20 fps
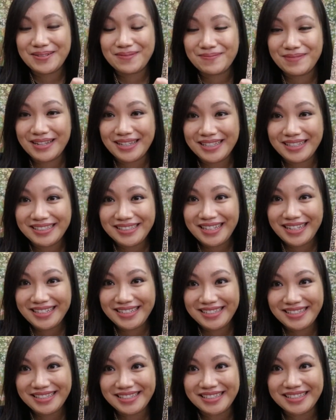to my
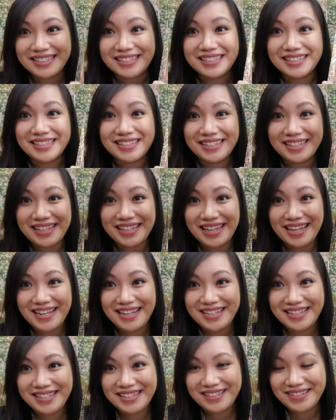collection.
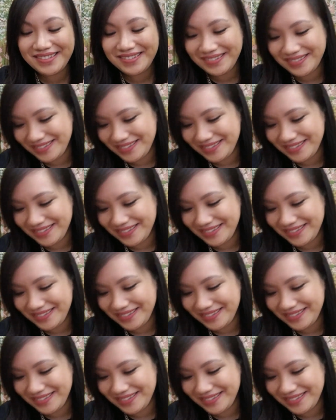Thank you.